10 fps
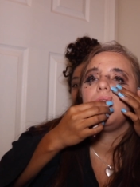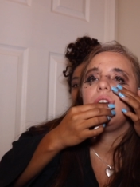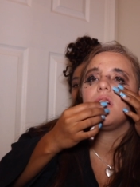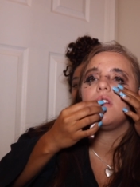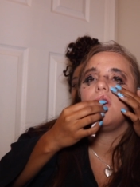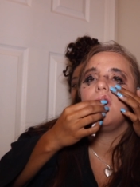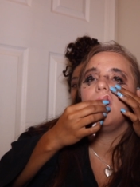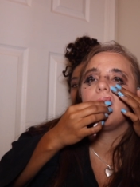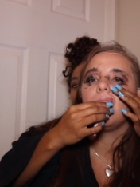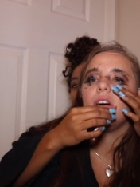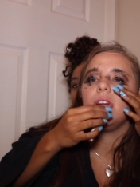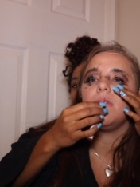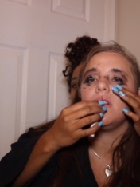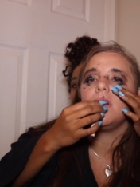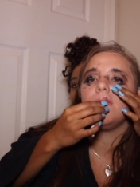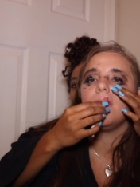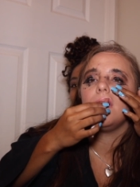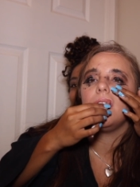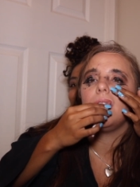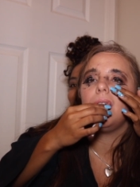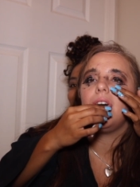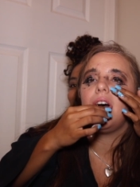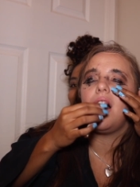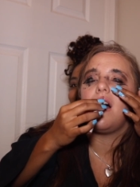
And I like to overline my lips a little bit.